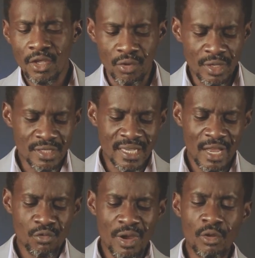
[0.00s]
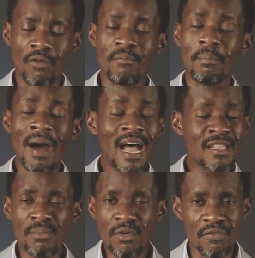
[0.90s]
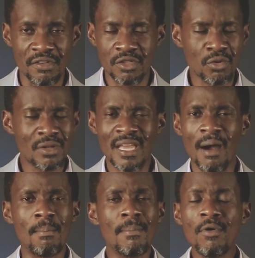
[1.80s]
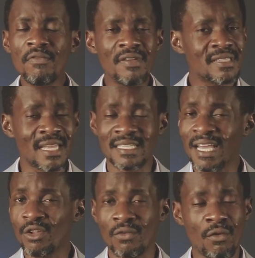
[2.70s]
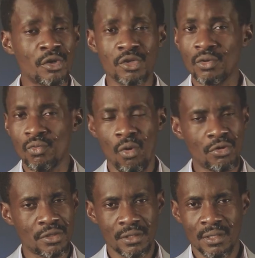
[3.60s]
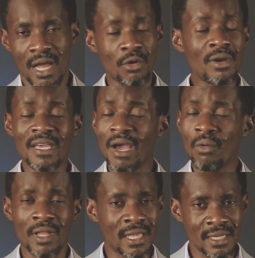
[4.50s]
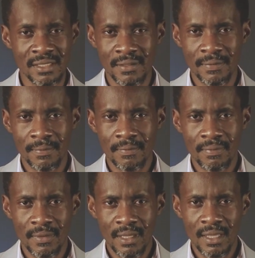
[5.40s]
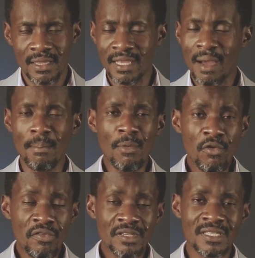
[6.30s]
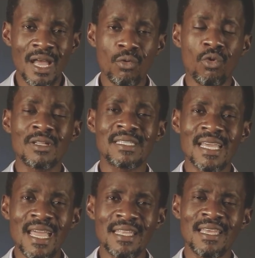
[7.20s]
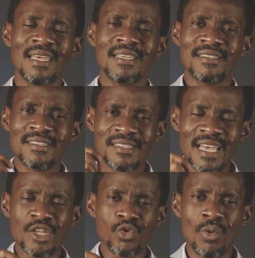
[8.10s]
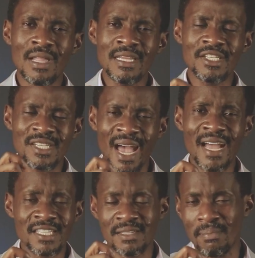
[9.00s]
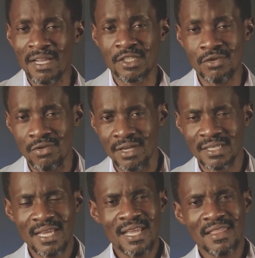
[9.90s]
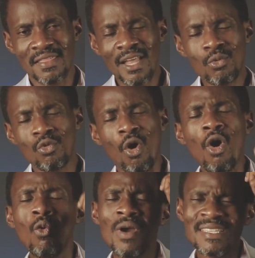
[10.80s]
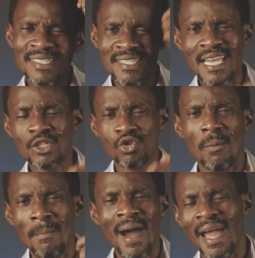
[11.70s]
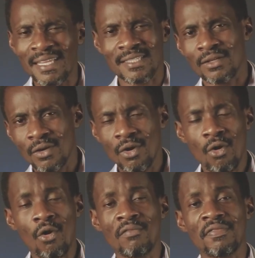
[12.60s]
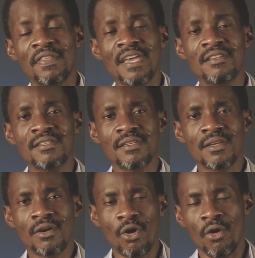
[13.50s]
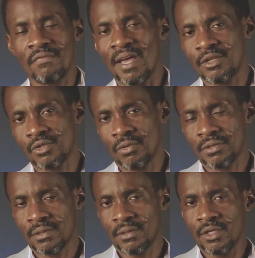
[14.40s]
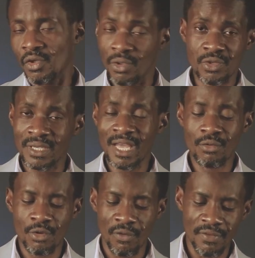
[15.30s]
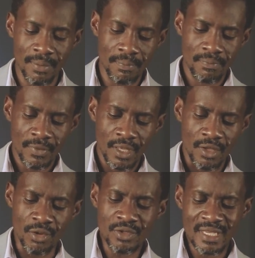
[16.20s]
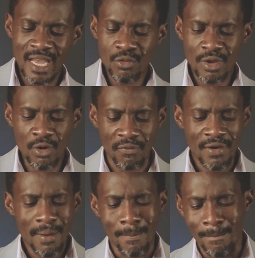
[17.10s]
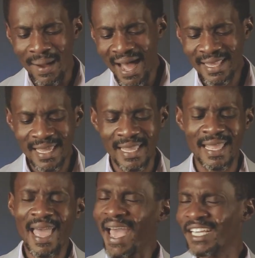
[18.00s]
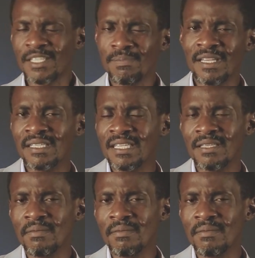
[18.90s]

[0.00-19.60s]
You need to get rid of bad movies. You know, there are movies that a child of God shouldn't watch. I don't care what it is. There are movies that contain sexually charged materials that will always set your mind on things of that sort. You need to get rid of them. You need to get rid of bad and explicit